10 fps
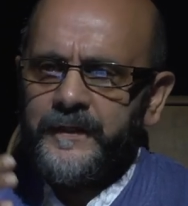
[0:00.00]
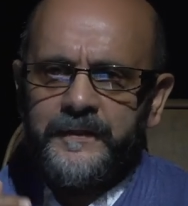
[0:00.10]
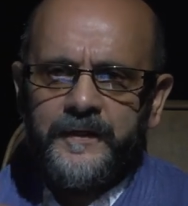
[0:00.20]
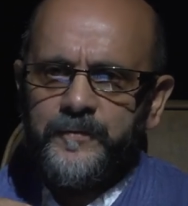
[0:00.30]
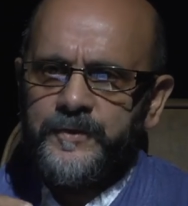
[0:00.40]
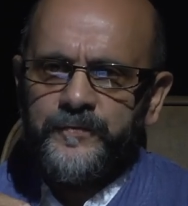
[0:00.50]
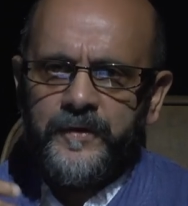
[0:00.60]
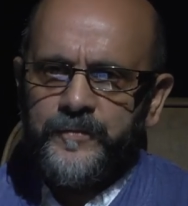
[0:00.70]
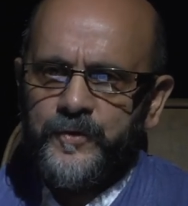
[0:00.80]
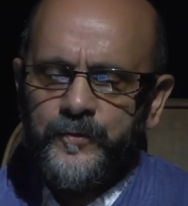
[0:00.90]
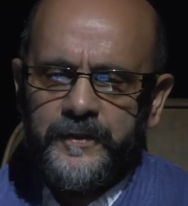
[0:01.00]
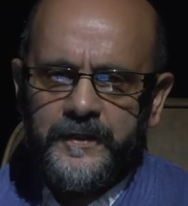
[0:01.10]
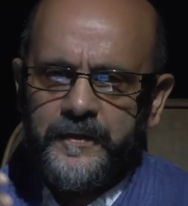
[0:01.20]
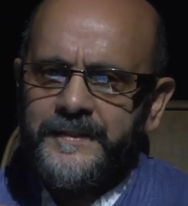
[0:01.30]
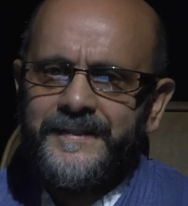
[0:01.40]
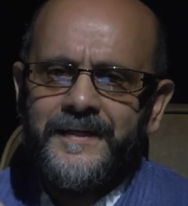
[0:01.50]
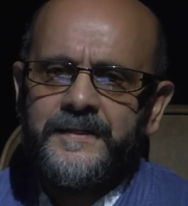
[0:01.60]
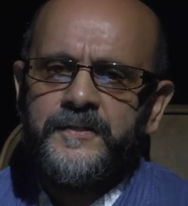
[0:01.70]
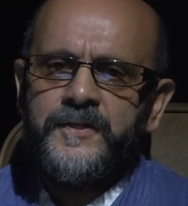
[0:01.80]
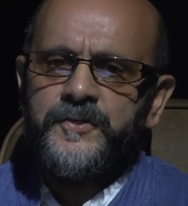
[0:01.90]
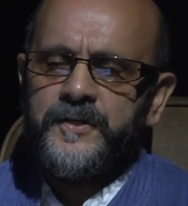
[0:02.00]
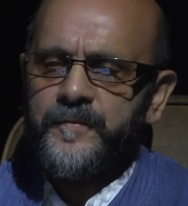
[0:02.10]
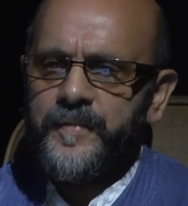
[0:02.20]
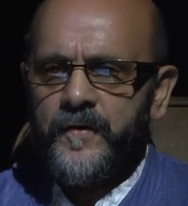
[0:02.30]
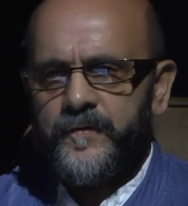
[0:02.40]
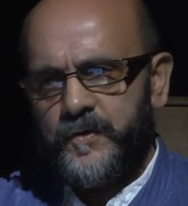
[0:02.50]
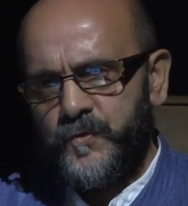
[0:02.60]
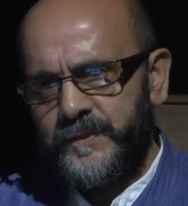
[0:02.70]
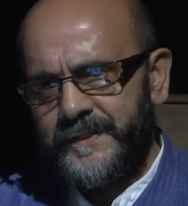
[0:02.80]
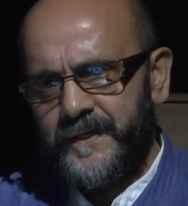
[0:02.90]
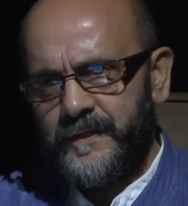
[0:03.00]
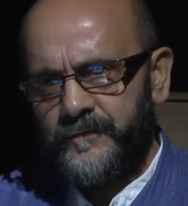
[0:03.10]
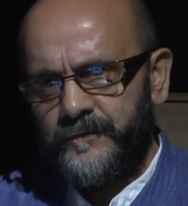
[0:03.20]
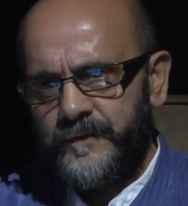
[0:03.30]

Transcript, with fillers: It comes from you. It is the extension of our own self.